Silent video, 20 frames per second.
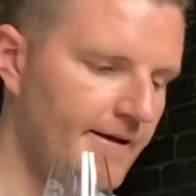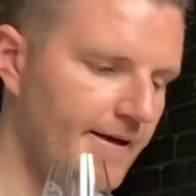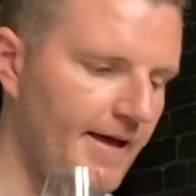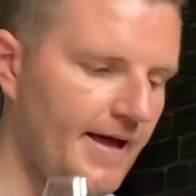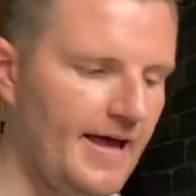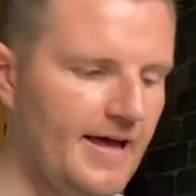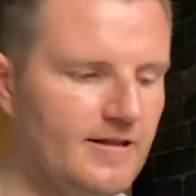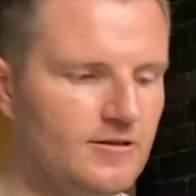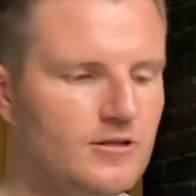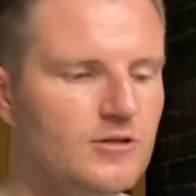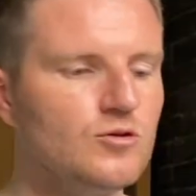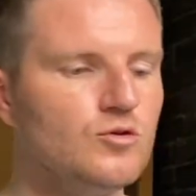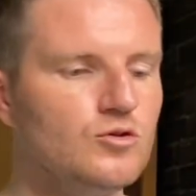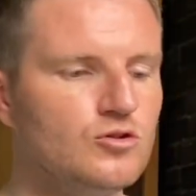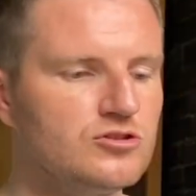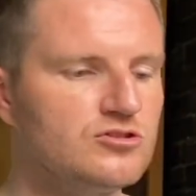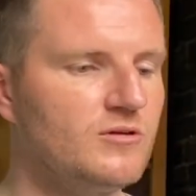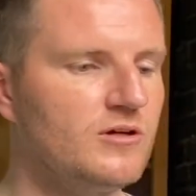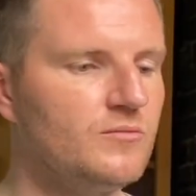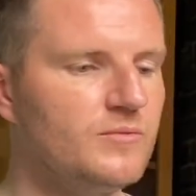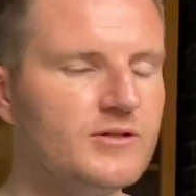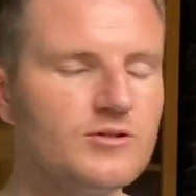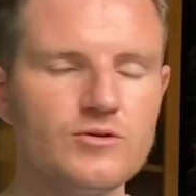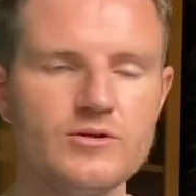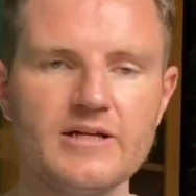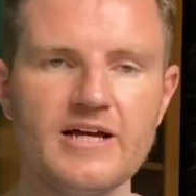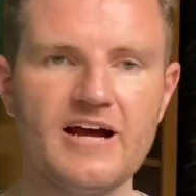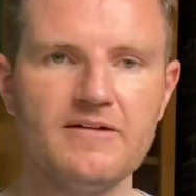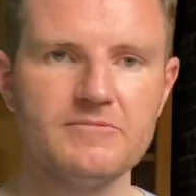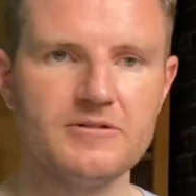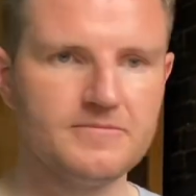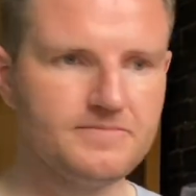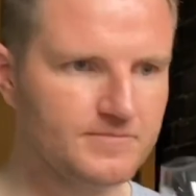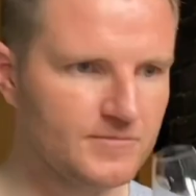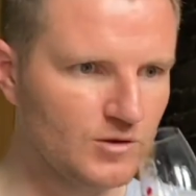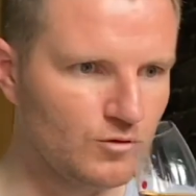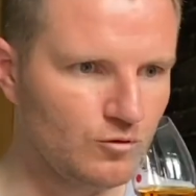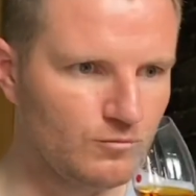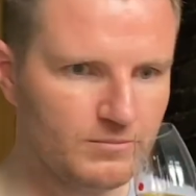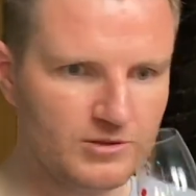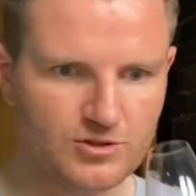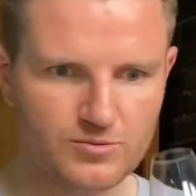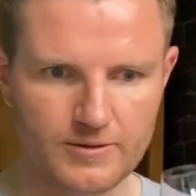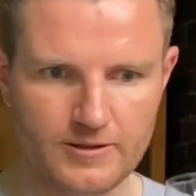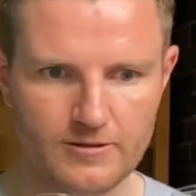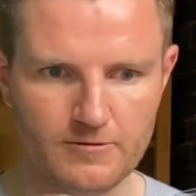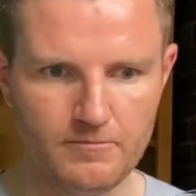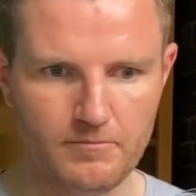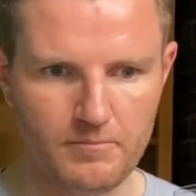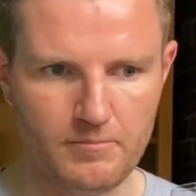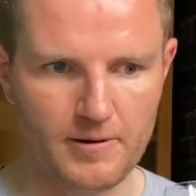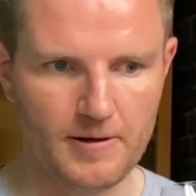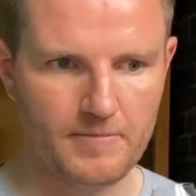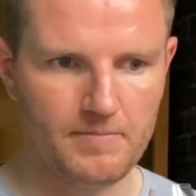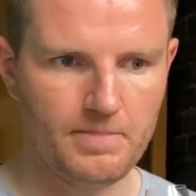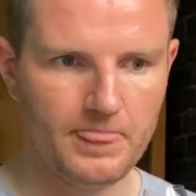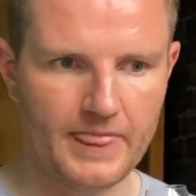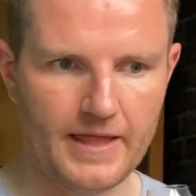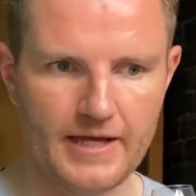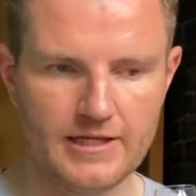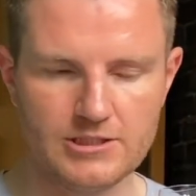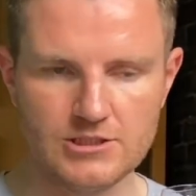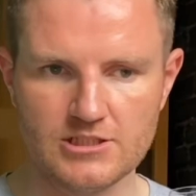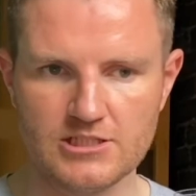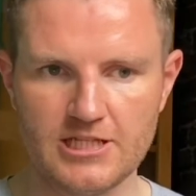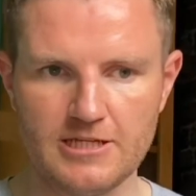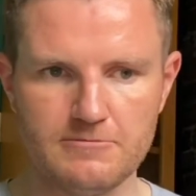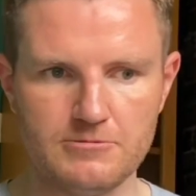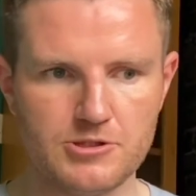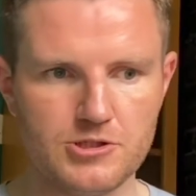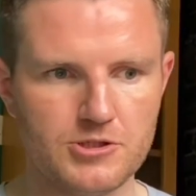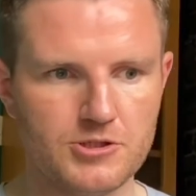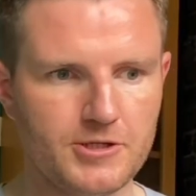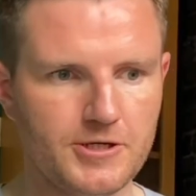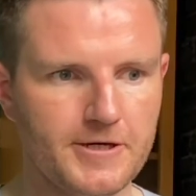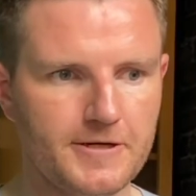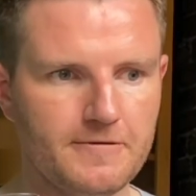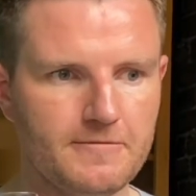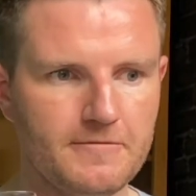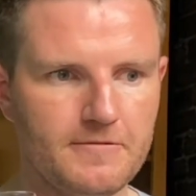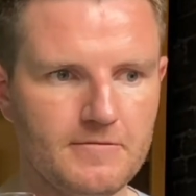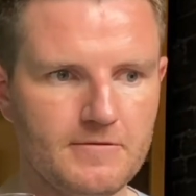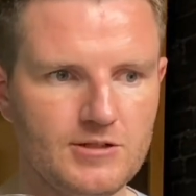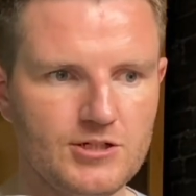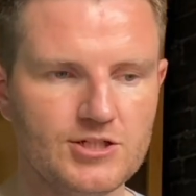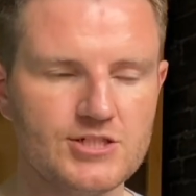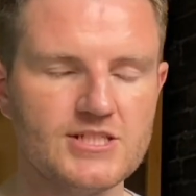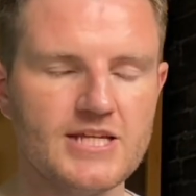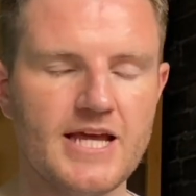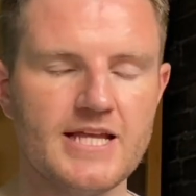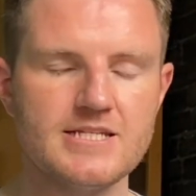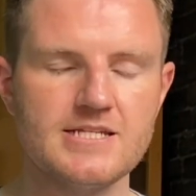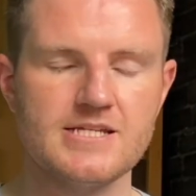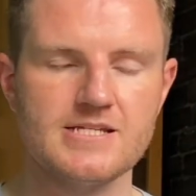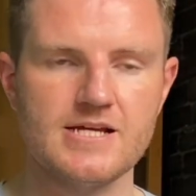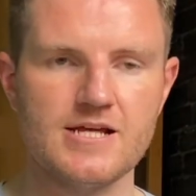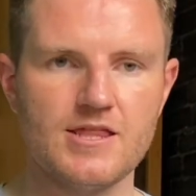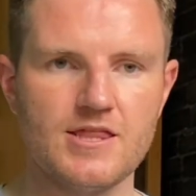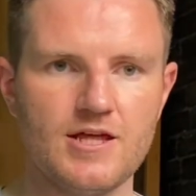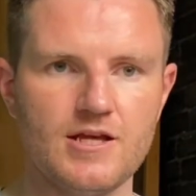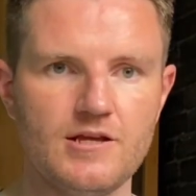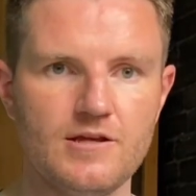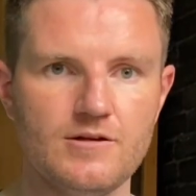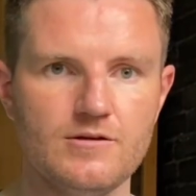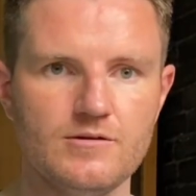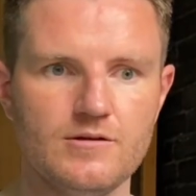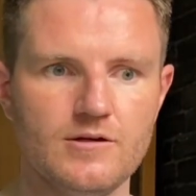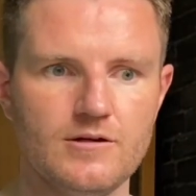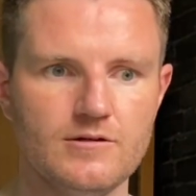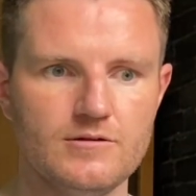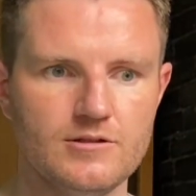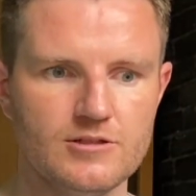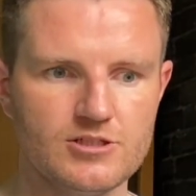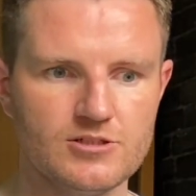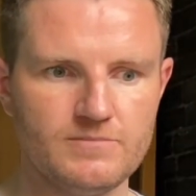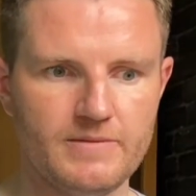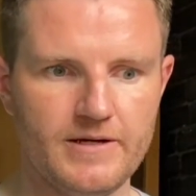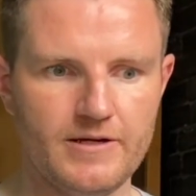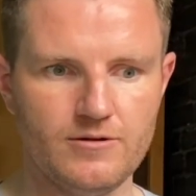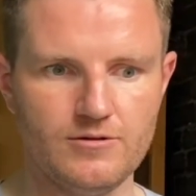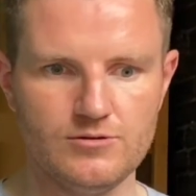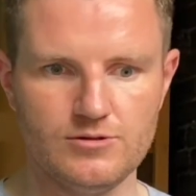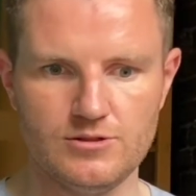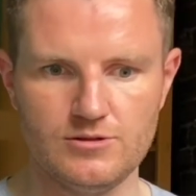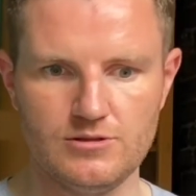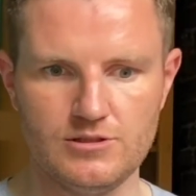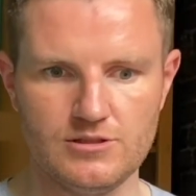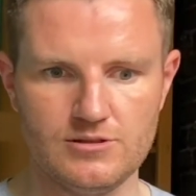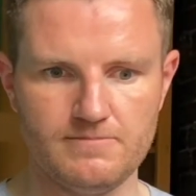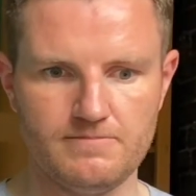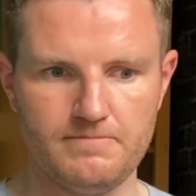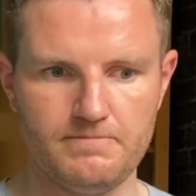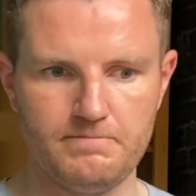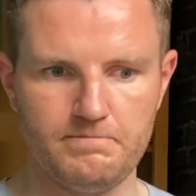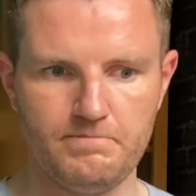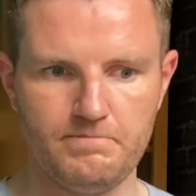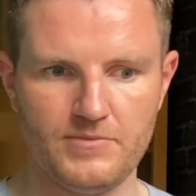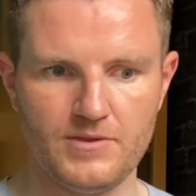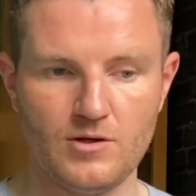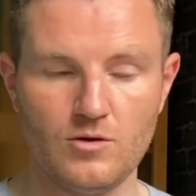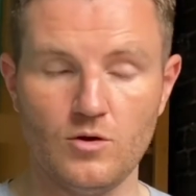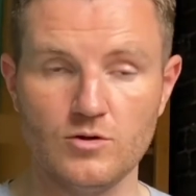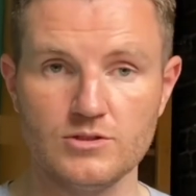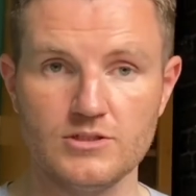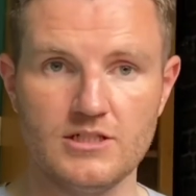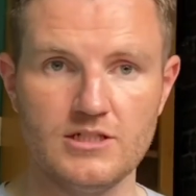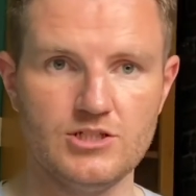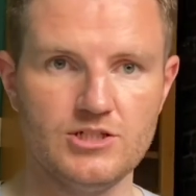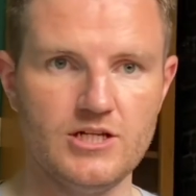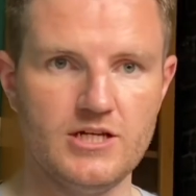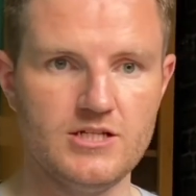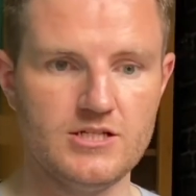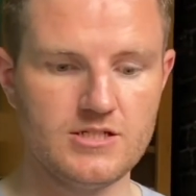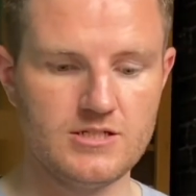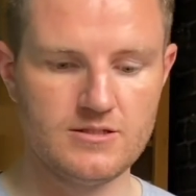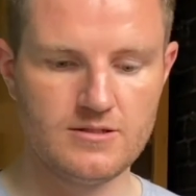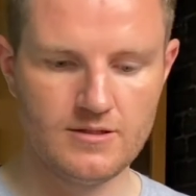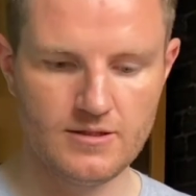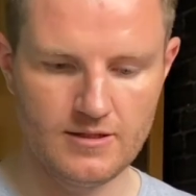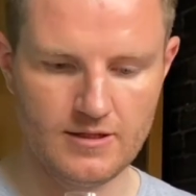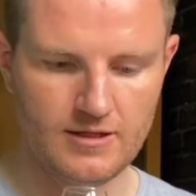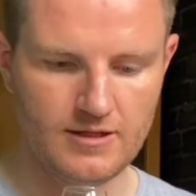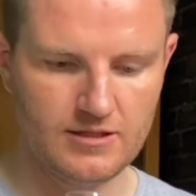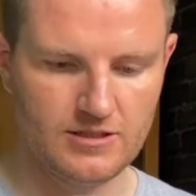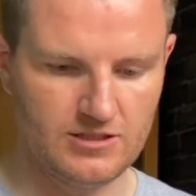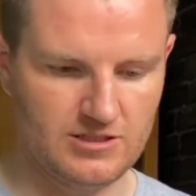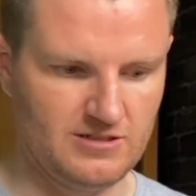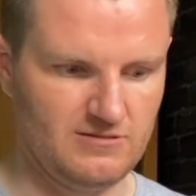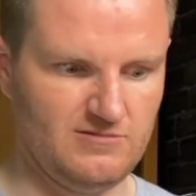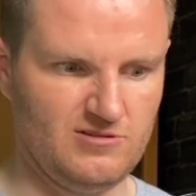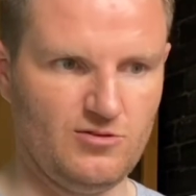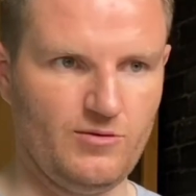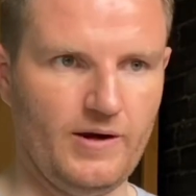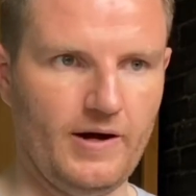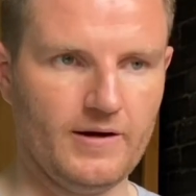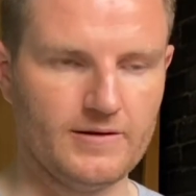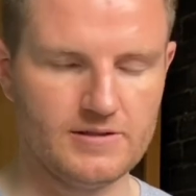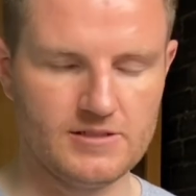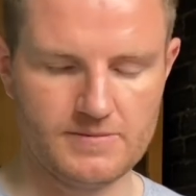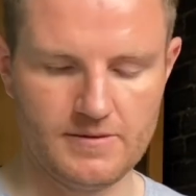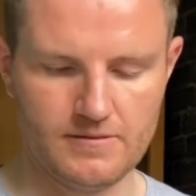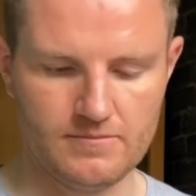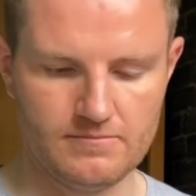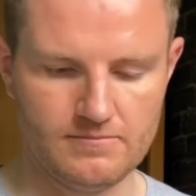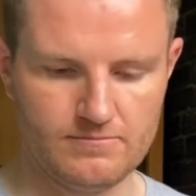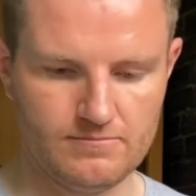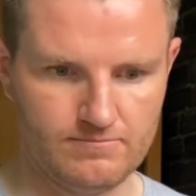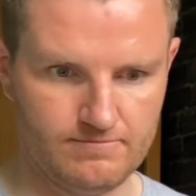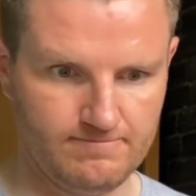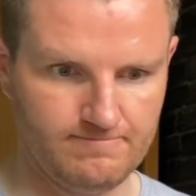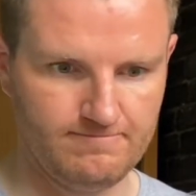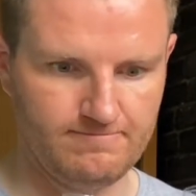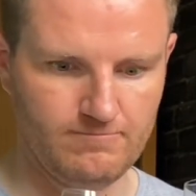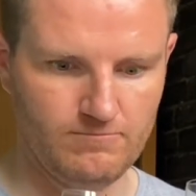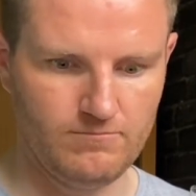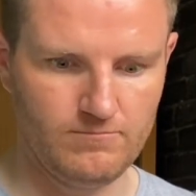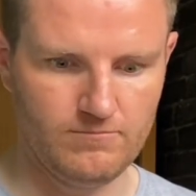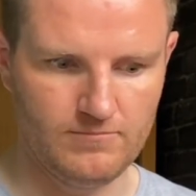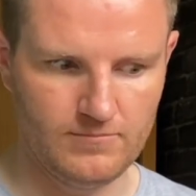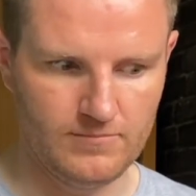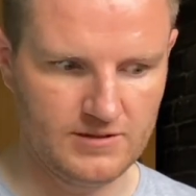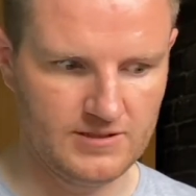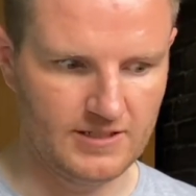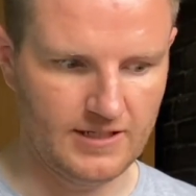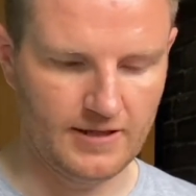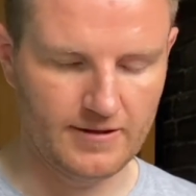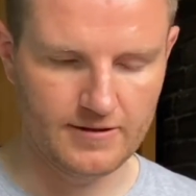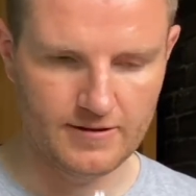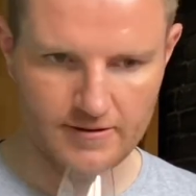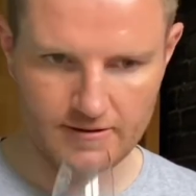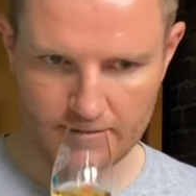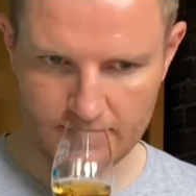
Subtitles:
I know it looks quite weird on camera going between them, but it just keeps your senses, I think, your smells just constantly changing, because it's quite hard to smell them together.